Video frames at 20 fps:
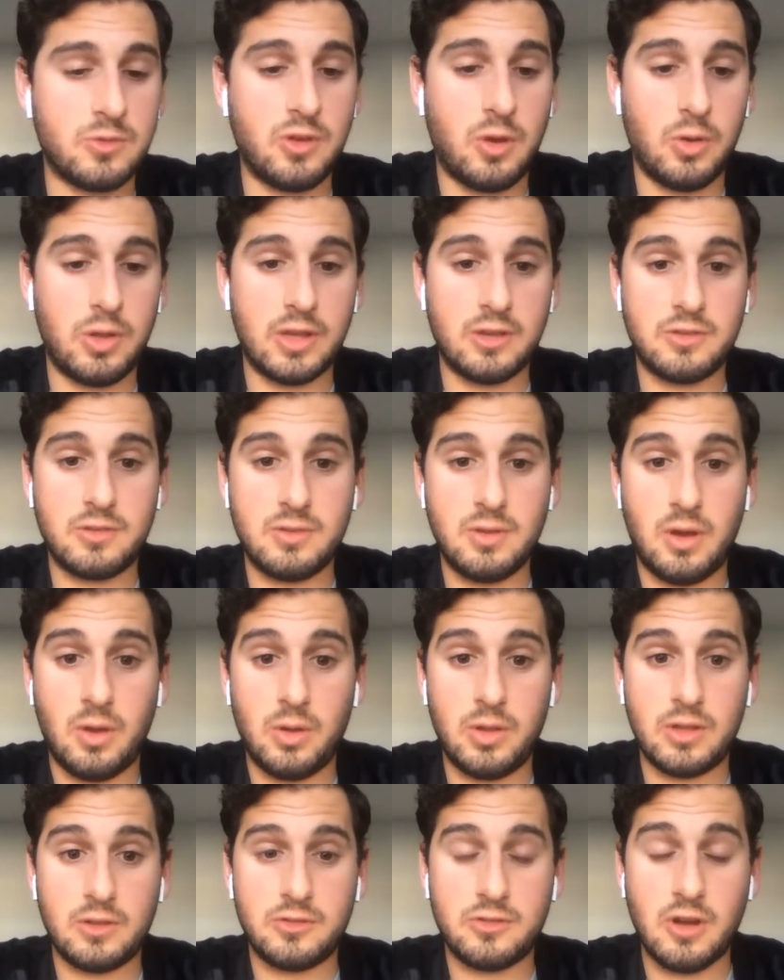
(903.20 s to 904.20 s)

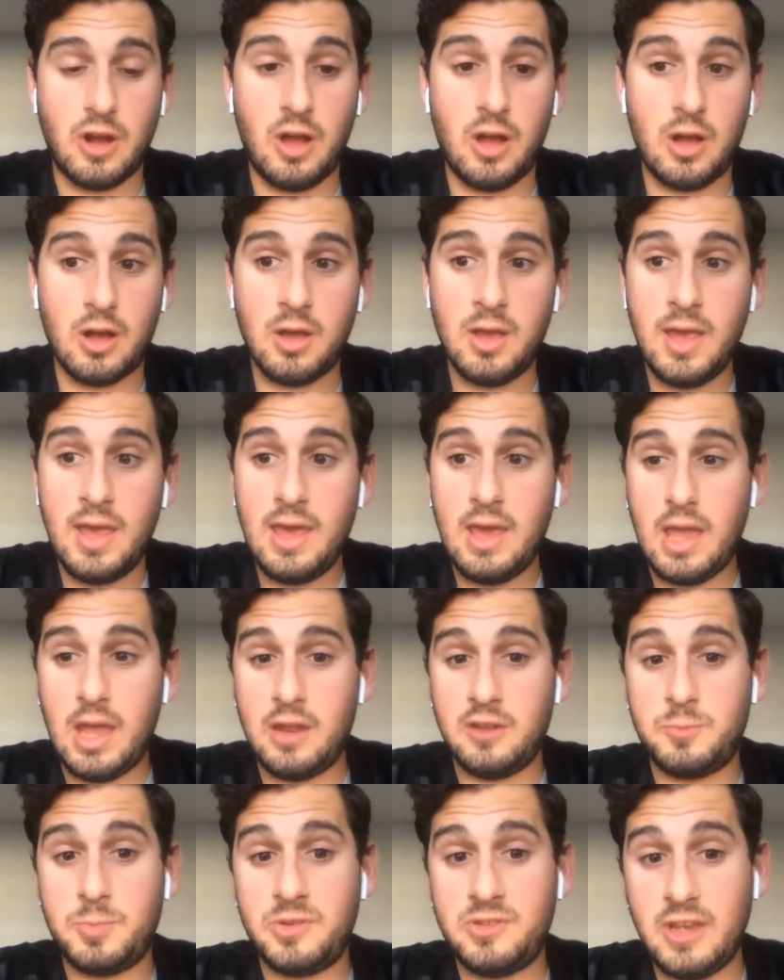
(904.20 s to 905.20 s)
holding strong in
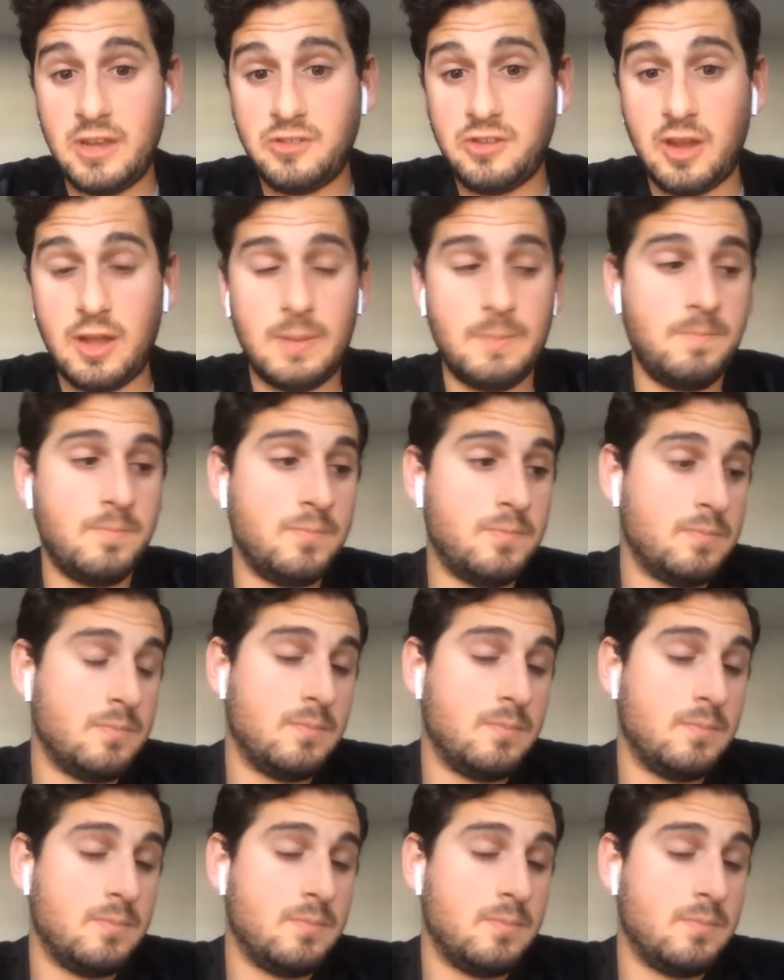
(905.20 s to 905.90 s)
his position.